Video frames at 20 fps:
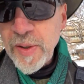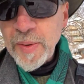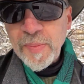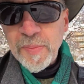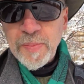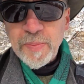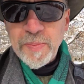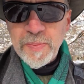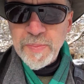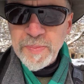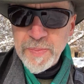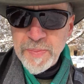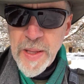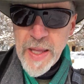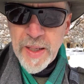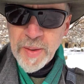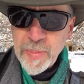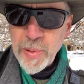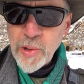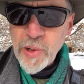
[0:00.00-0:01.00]
an
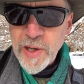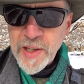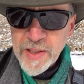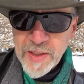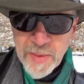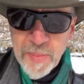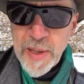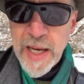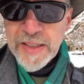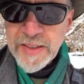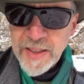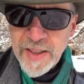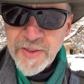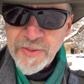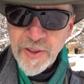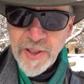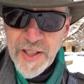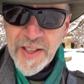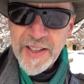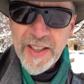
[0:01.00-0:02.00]
important message
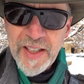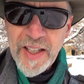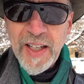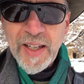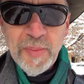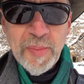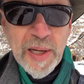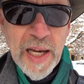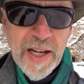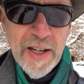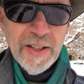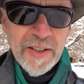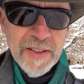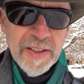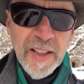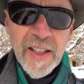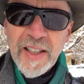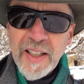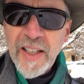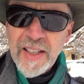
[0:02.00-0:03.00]
for you today about
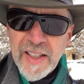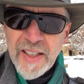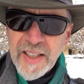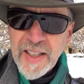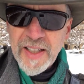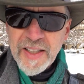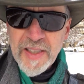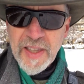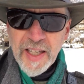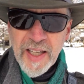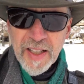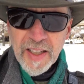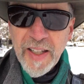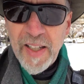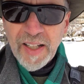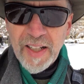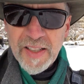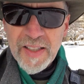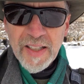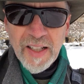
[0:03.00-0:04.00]
a thing
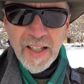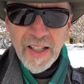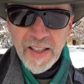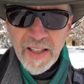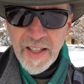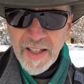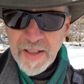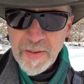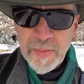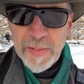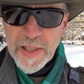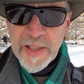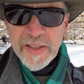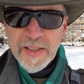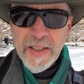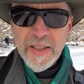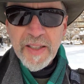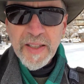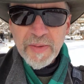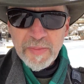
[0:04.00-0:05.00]
that a lot of
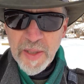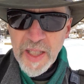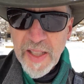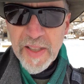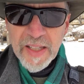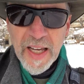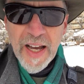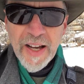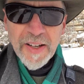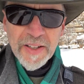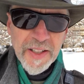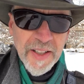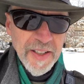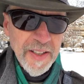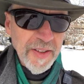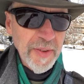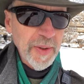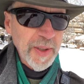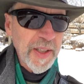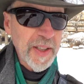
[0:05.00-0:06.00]
businesses miss out
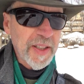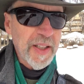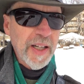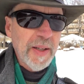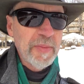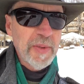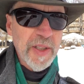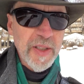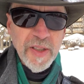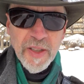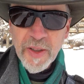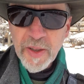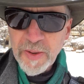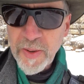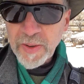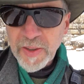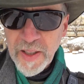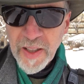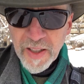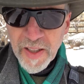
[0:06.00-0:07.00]
on when it comes
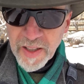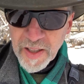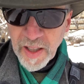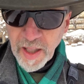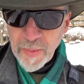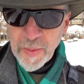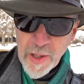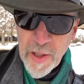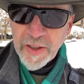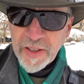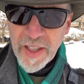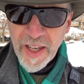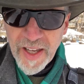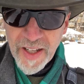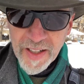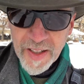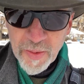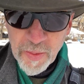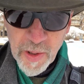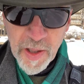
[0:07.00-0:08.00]
to
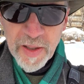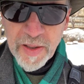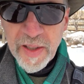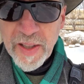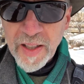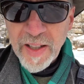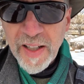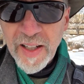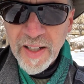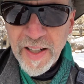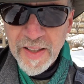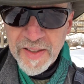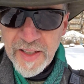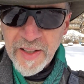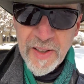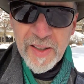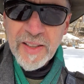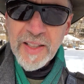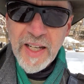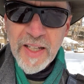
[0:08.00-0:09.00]
communicating with
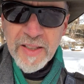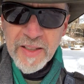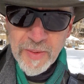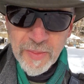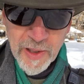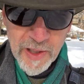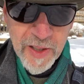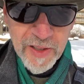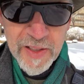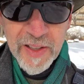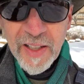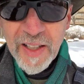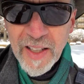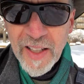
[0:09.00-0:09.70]
their customers.